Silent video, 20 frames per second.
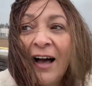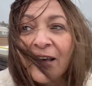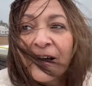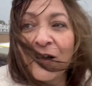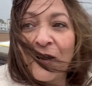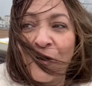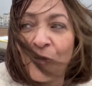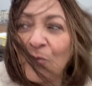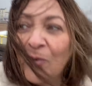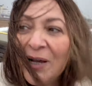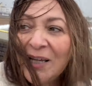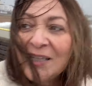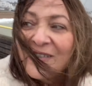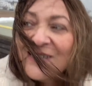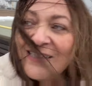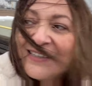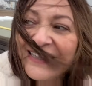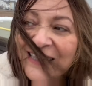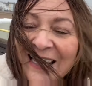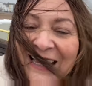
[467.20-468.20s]
can't wait
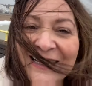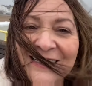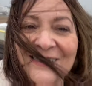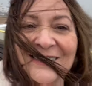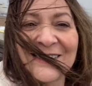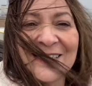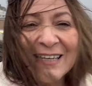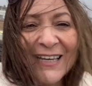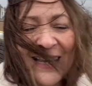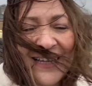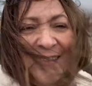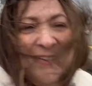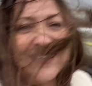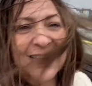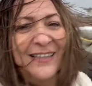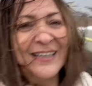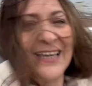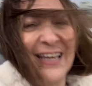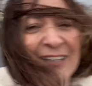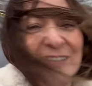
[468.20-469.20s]
to get to, get to
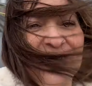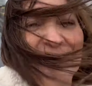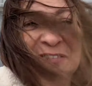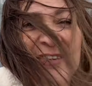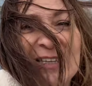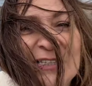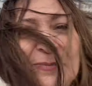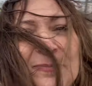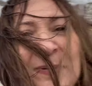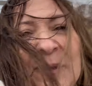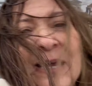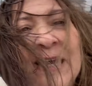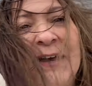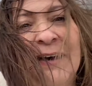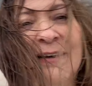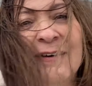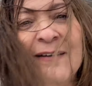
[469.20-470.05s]
the end of this bit.